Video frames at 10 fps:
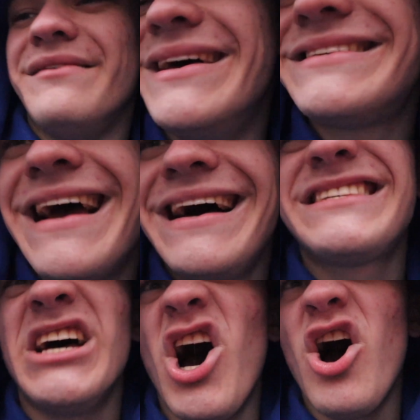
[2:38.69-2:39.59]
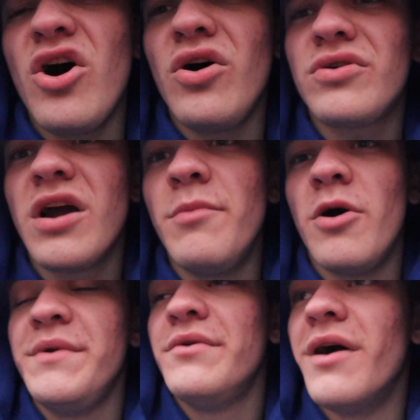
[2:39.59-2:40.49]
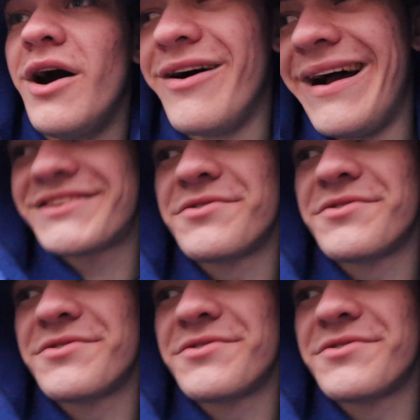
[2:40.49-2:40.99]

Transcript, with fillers: anyways, guys. Oh, come on, you. All right,